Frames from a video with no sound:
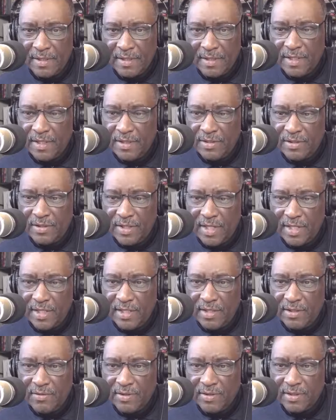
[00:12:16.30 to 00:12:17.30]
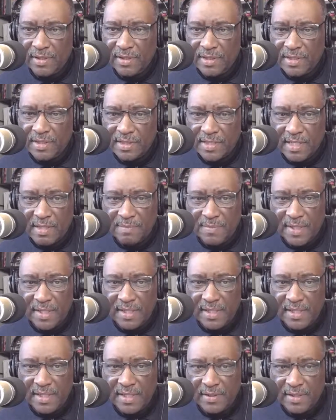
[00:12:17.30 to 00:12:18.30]
You're not hearing this because I'm
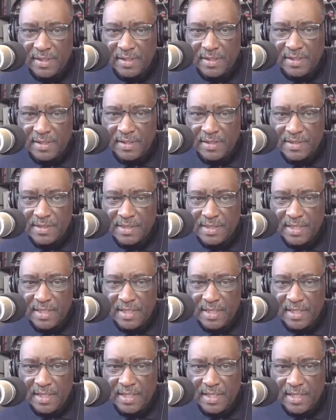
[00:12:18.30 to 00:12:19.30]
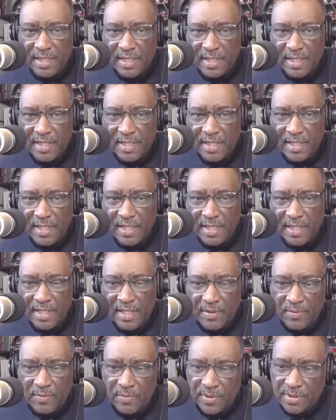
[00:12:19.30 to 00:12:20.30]
not hearing it. Let's see
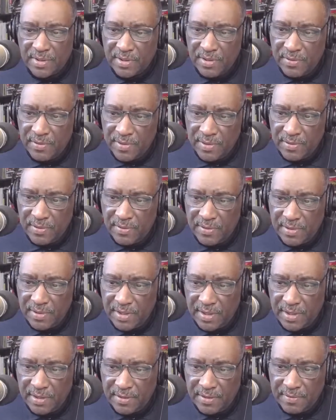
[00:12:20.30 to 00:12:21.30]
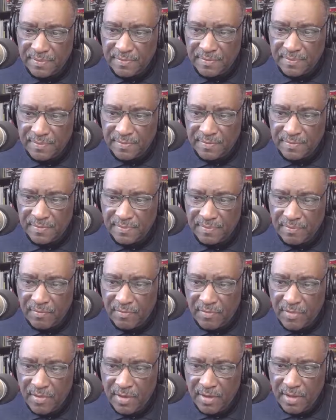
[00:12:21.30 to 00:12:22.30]
what's going on here.
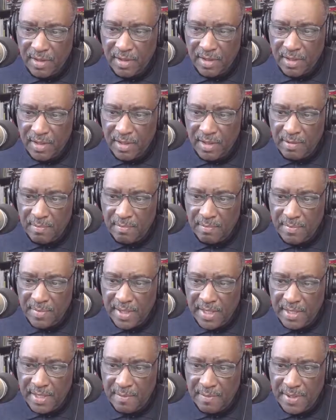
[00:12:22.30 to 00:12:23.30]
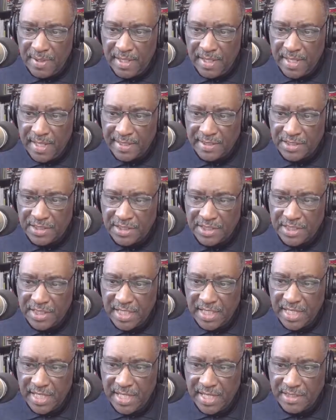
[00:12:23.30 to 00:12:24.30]
Maybe I
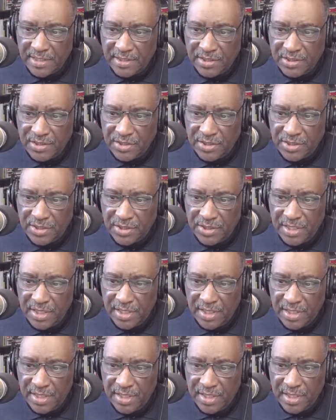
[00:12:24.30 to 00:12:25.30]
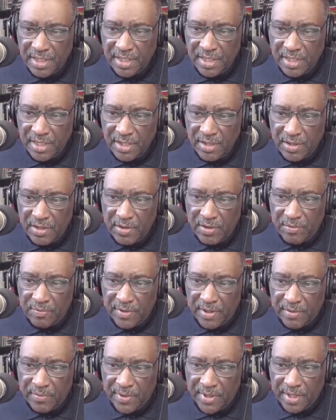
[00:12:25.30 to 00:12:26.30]
changed. Oh,
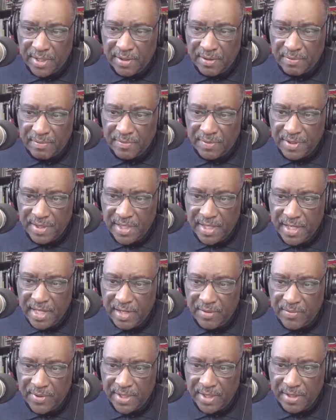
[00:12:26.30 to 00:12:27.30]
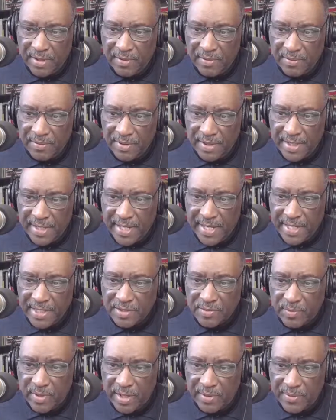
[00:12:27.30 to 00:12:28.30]
there we go. There we go.
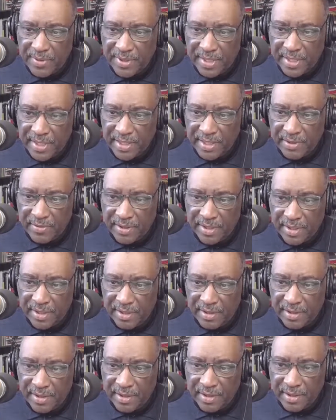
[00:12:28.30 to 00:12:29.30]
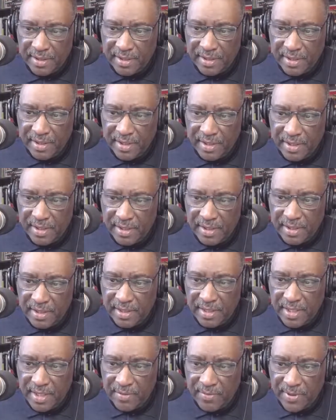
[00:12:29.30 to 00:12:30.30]
That's why we're not hearing anything.
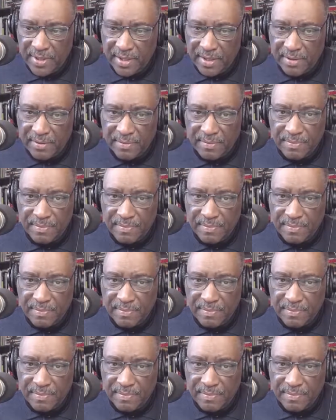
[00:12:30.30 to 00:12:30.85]
There we go.